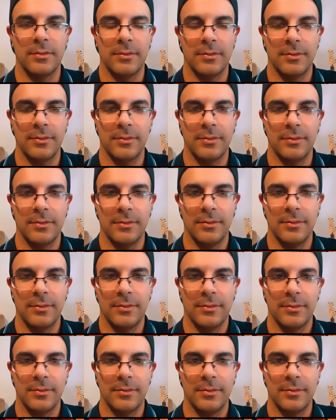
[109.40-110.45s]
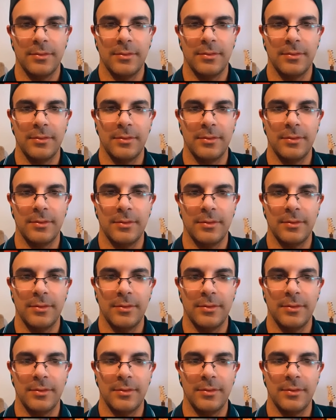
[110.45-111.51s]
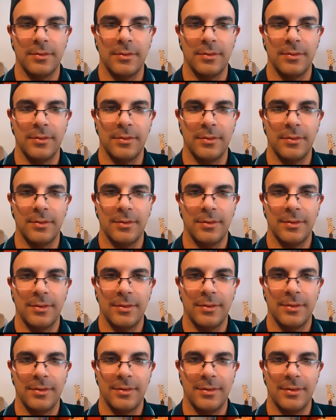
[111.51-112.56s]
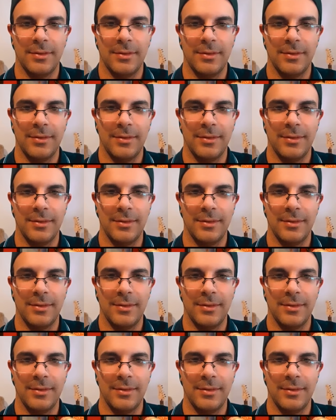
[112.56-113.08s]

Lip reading: [no speech]